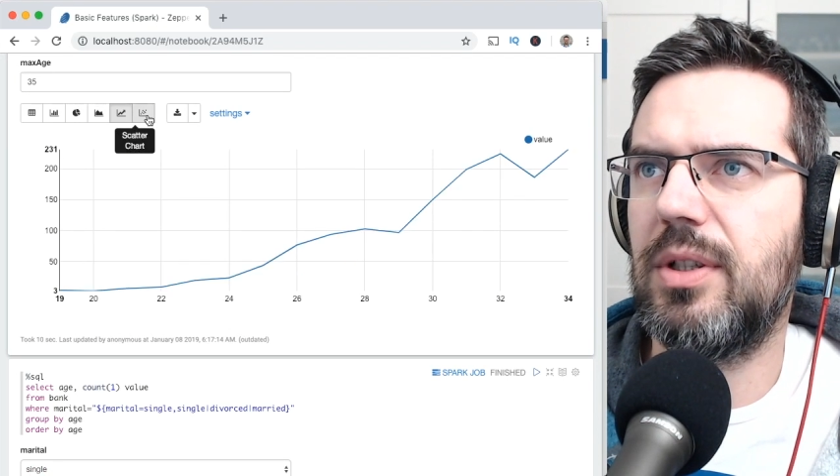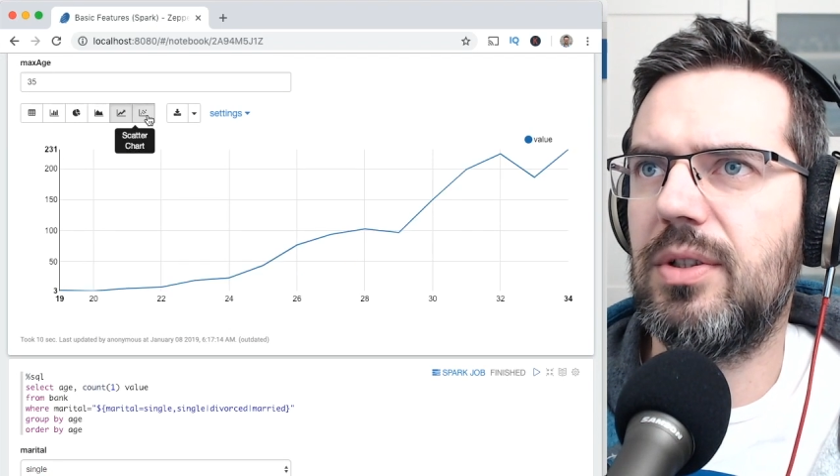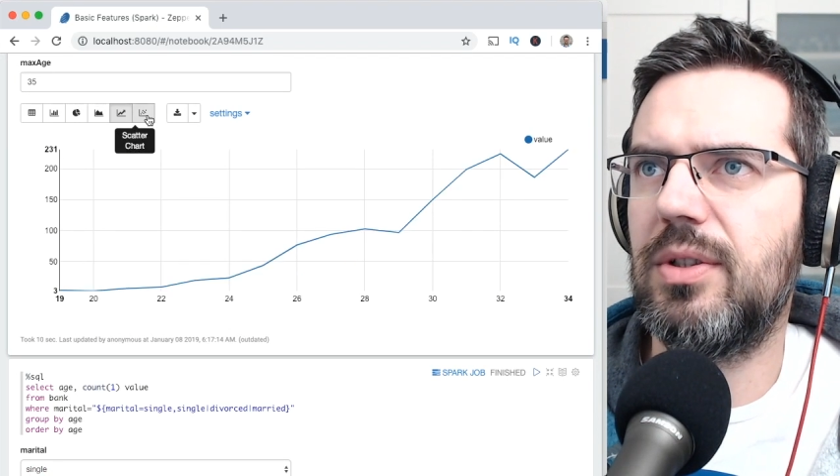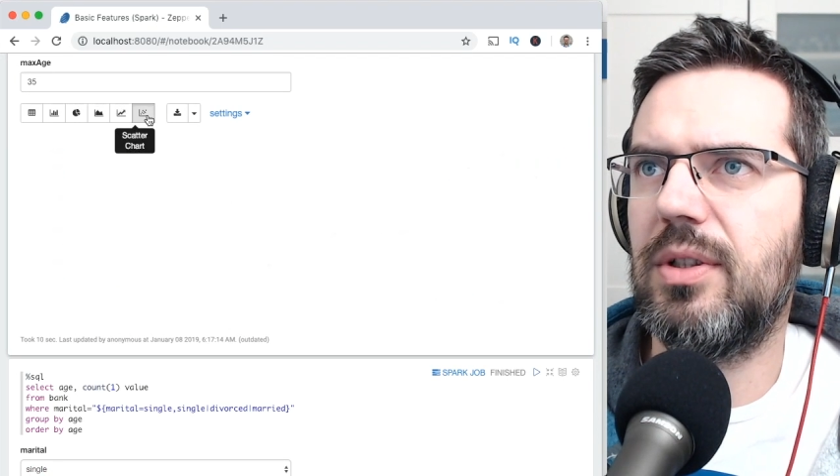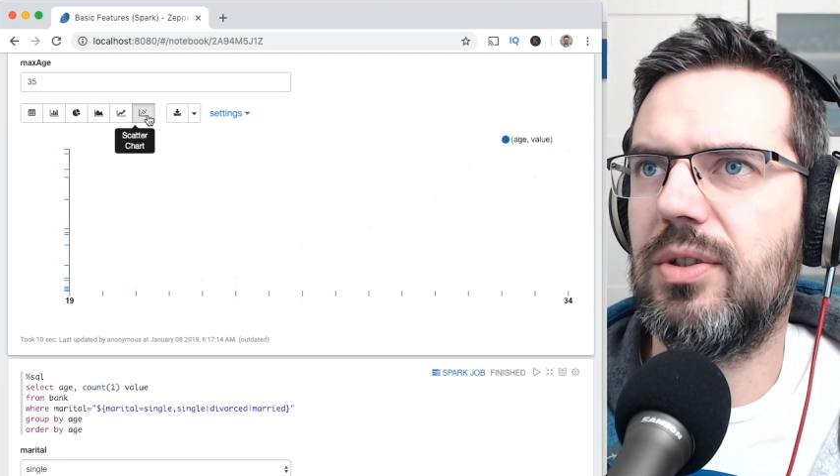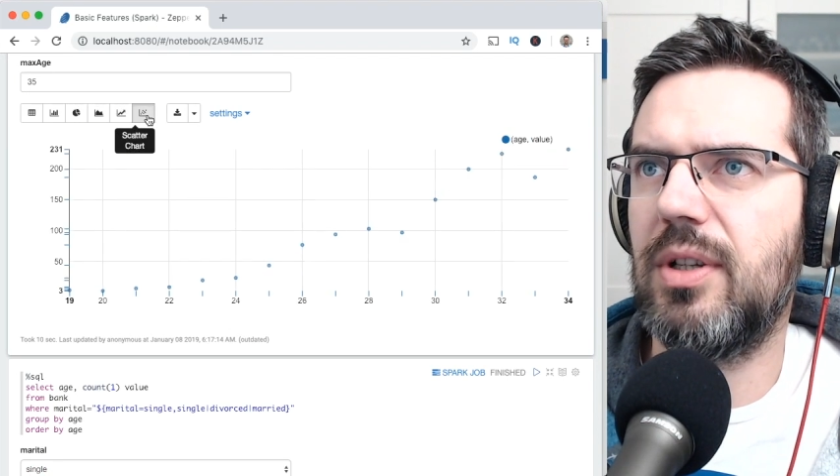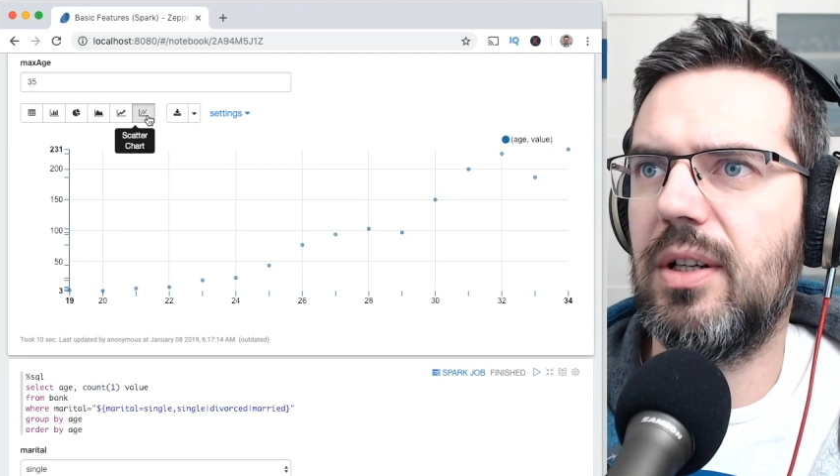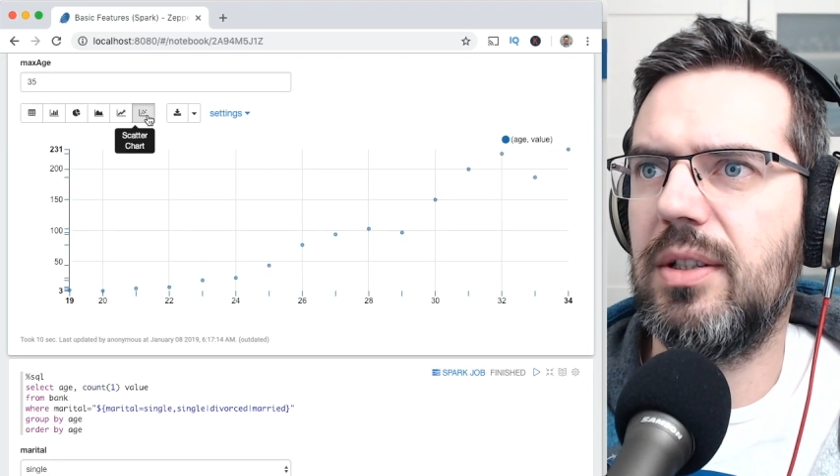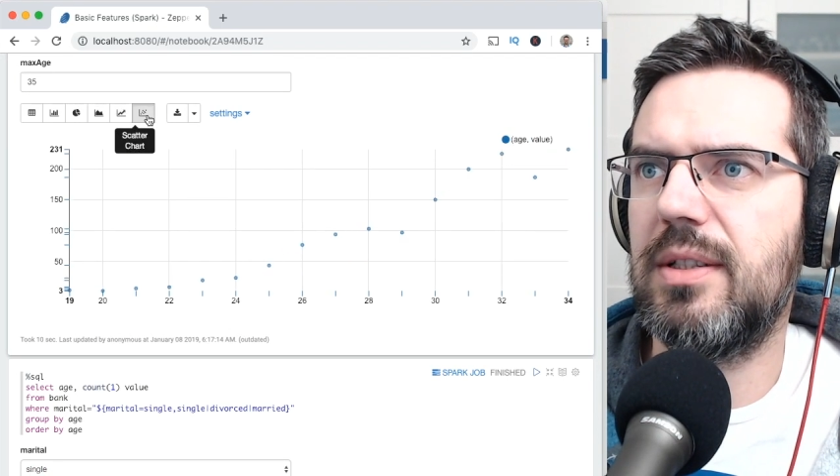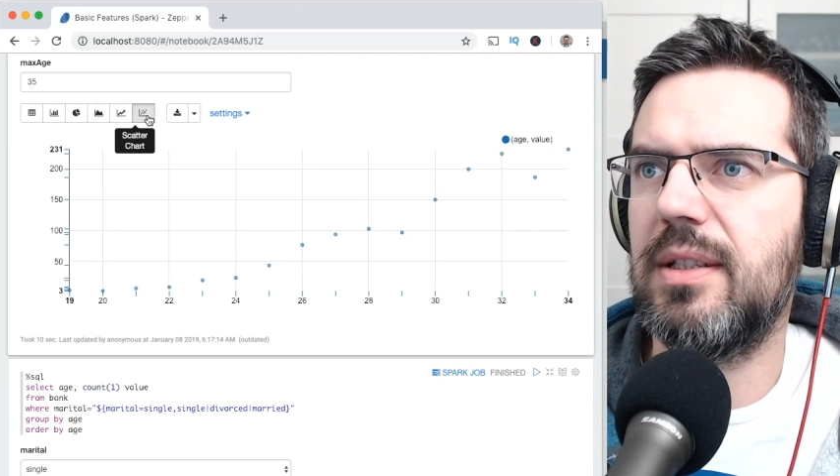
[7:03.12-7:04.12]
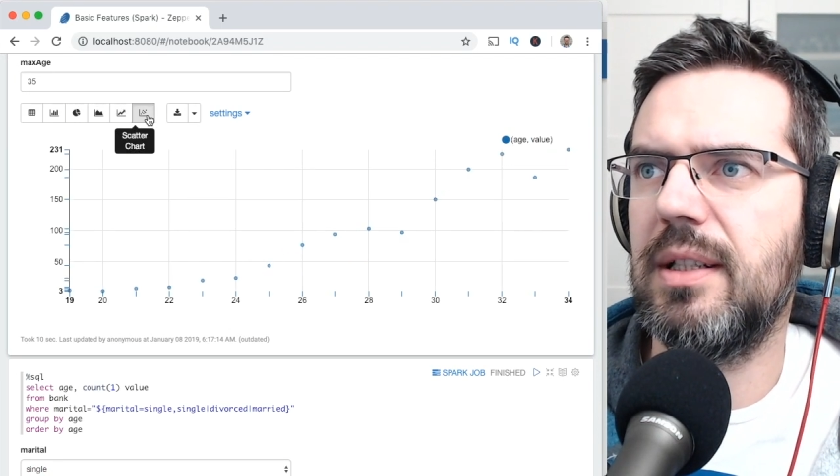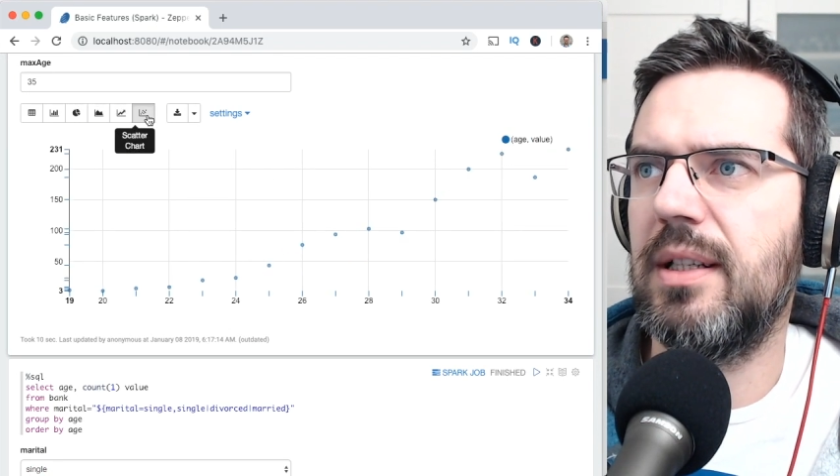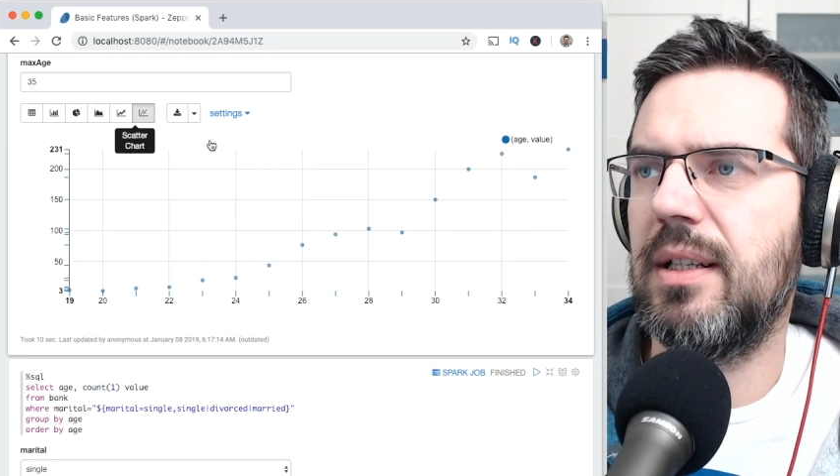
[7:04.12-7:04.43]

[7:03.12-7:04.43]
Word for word: change the charts,